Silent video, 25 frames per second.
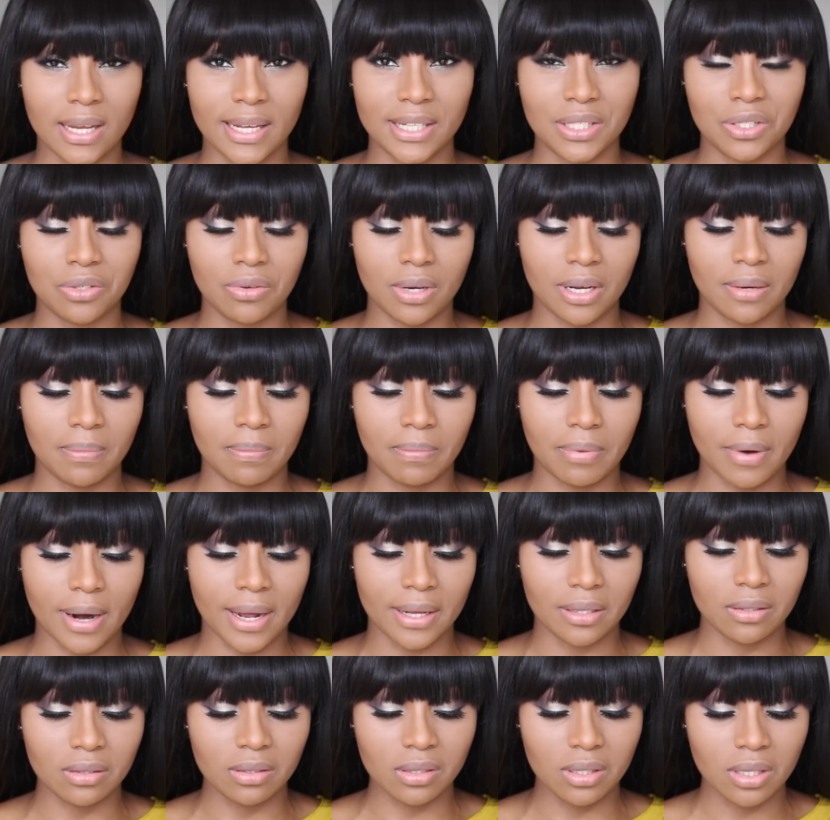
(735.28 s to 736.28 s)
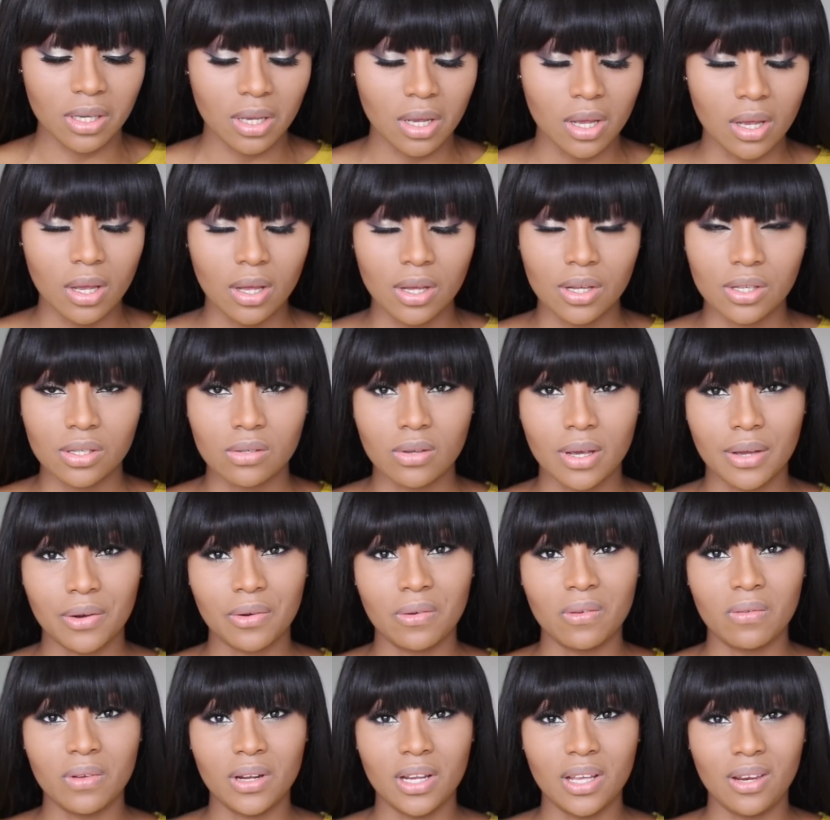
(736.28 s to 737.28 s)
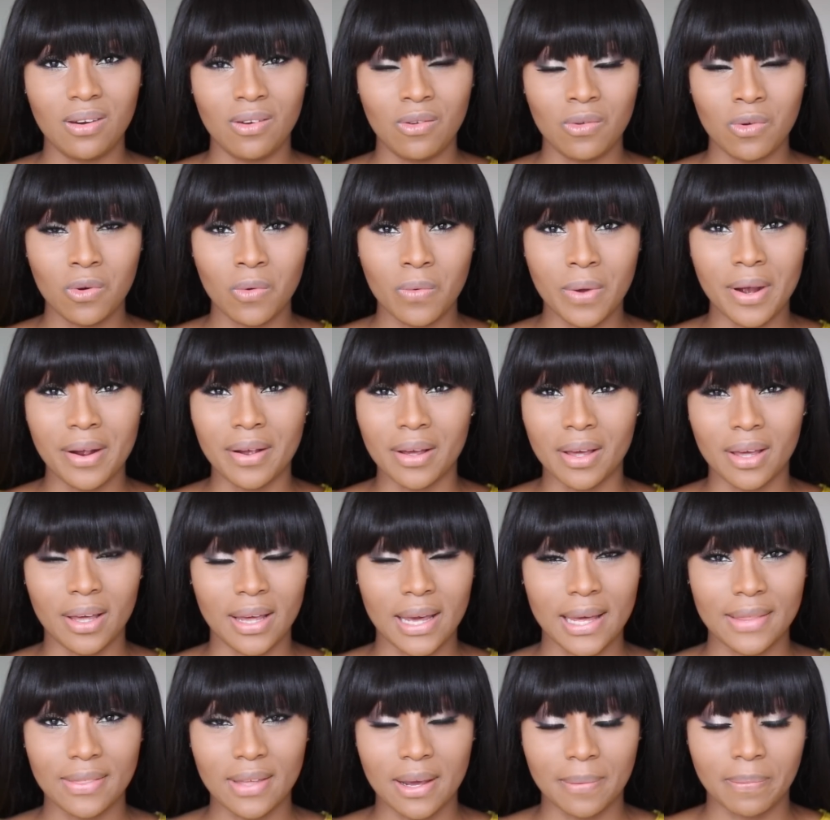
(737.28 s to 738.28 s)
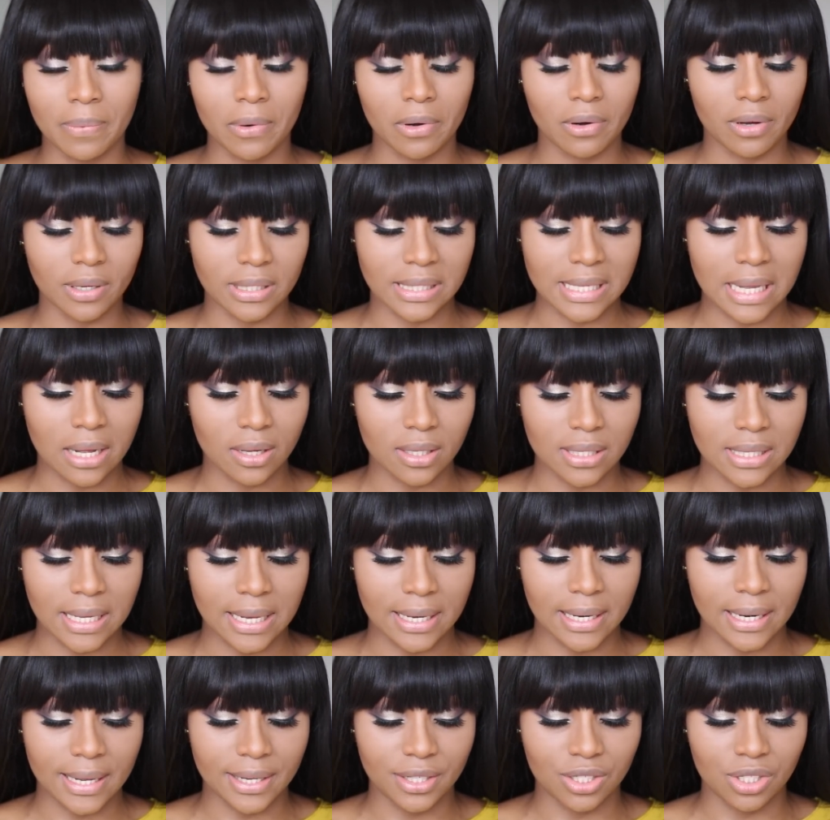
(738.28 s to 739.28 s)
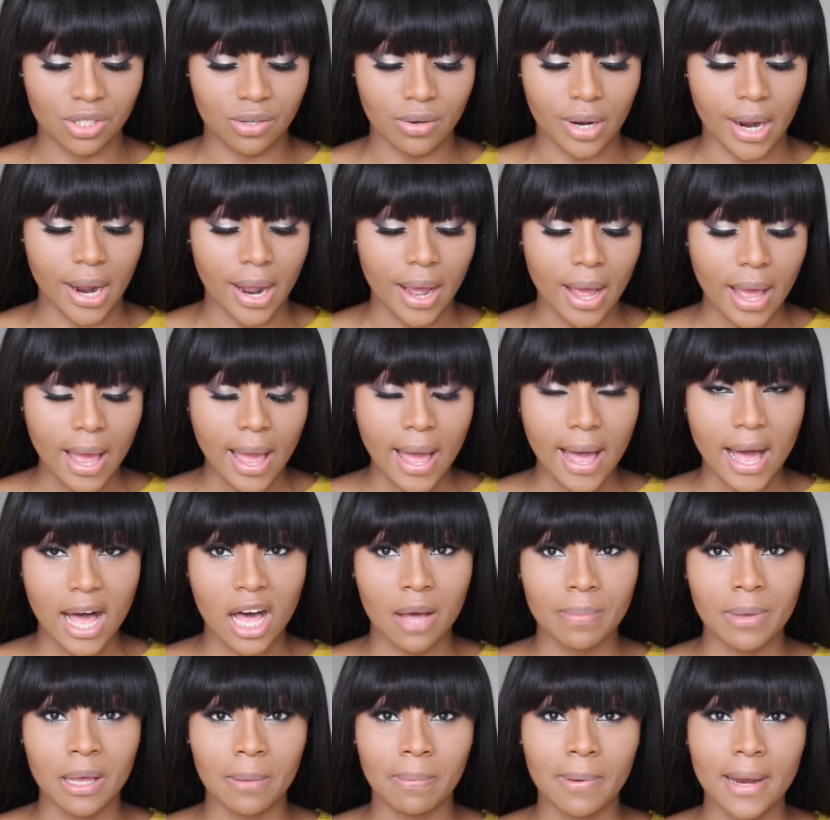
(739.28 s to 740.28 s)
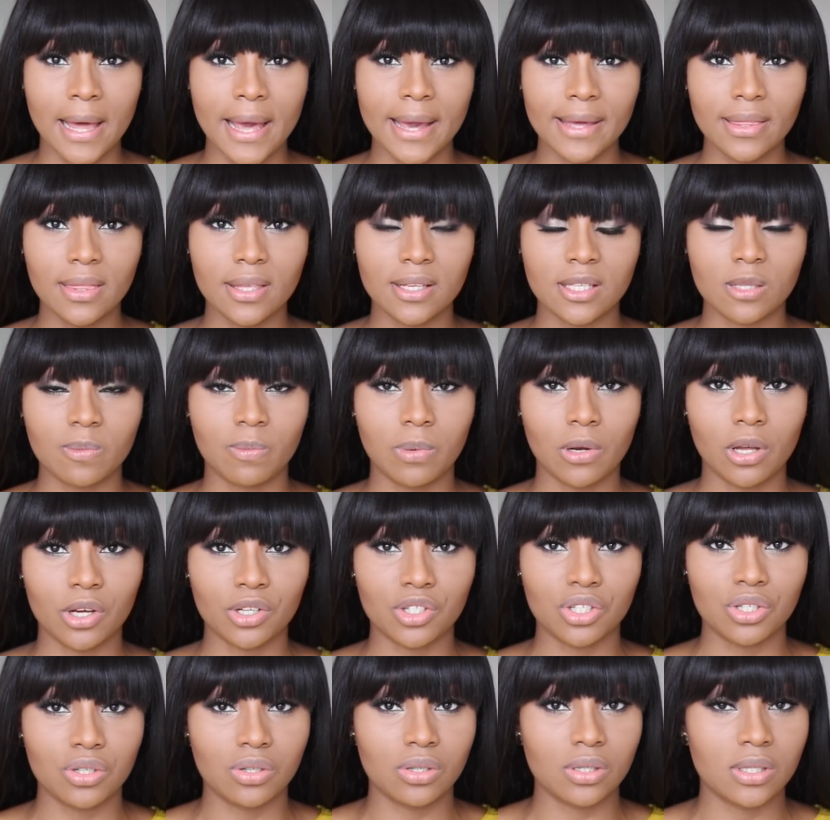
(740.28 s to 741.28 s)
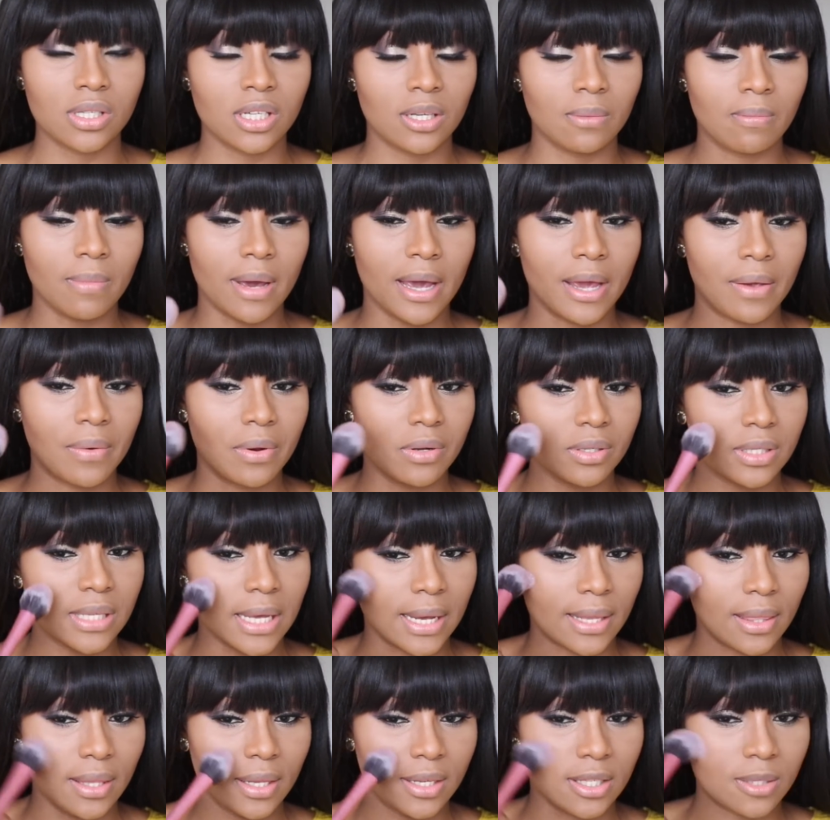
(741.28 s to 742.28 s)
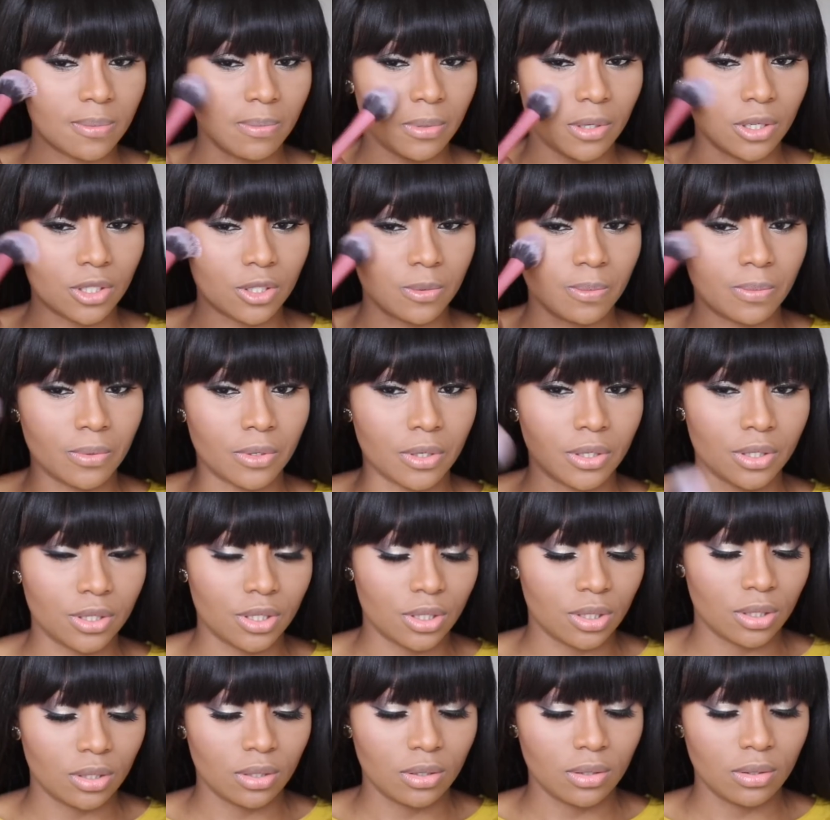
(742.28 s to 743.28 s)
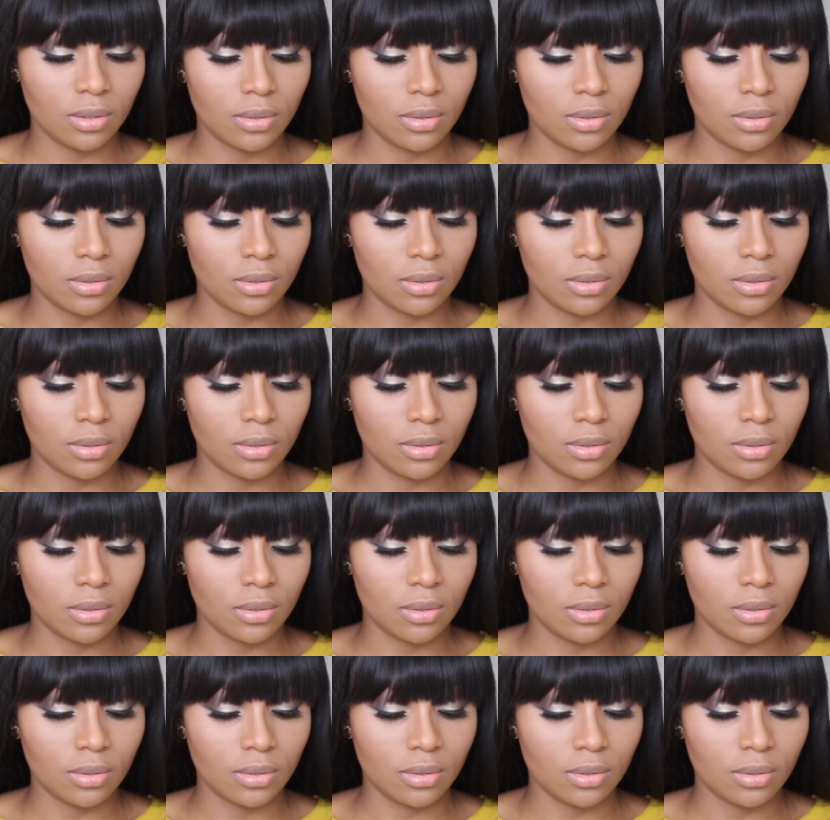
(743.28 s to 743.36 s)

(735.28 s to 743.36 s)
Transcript: Nigerian brand, so I don't really know where you can get their products outside Nigeria. I'll be applying this blush using my Real Techniques blush brush.